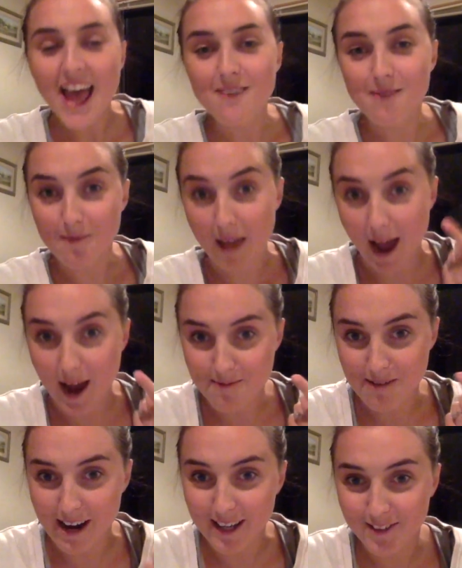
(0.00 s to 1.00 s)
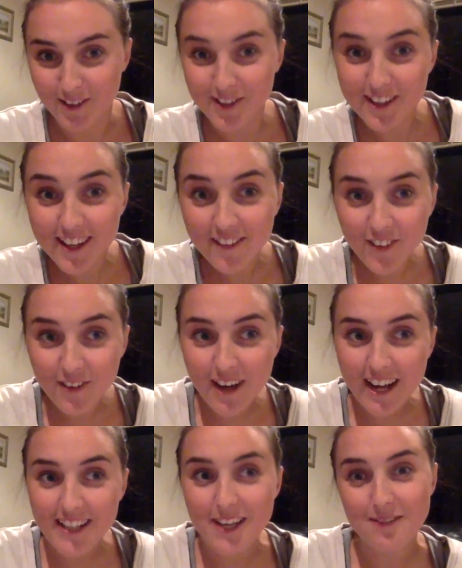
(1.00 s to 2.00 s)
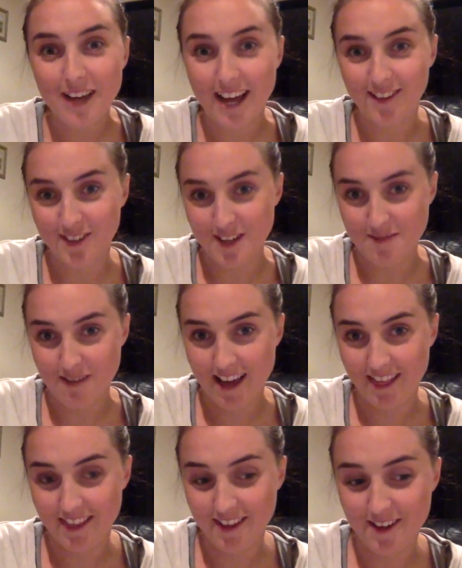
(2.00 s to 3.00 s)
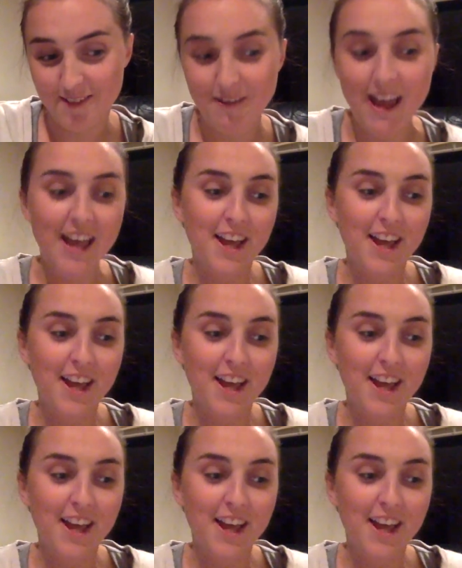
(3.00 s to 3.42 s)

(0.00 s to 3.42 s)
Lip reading: for my eyebrows because everyone kept asking about them